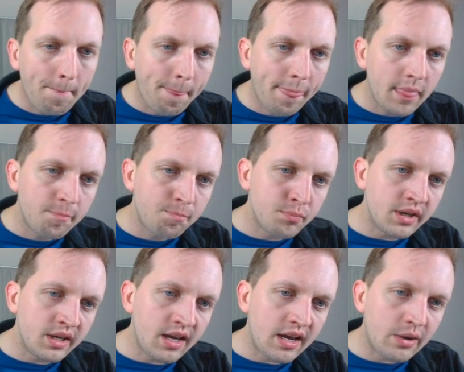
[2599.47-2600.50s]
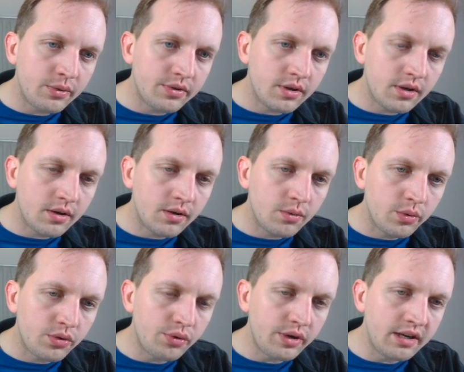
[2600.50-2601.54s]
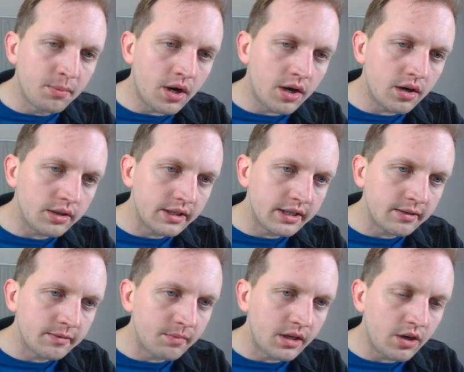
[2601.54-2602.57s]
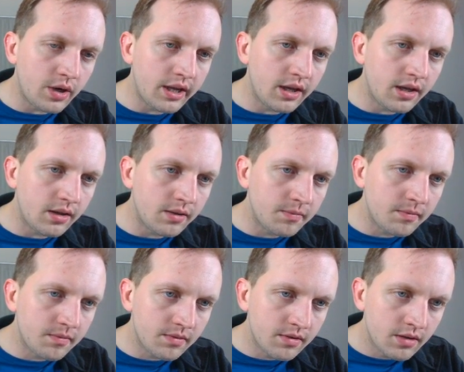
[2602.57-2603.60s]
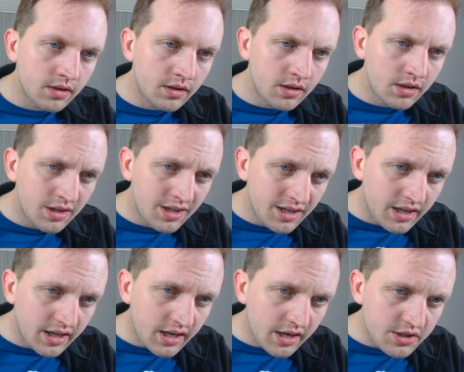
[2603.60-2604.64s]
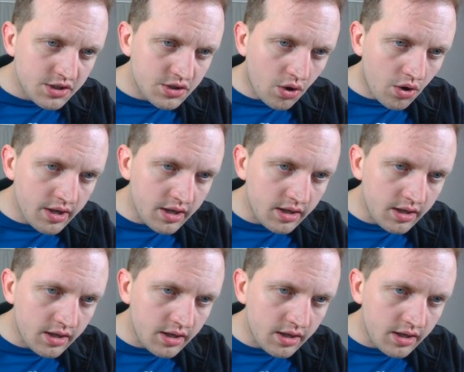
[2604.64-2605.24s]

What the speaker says: But yeah, with 3D modeling, I kind of started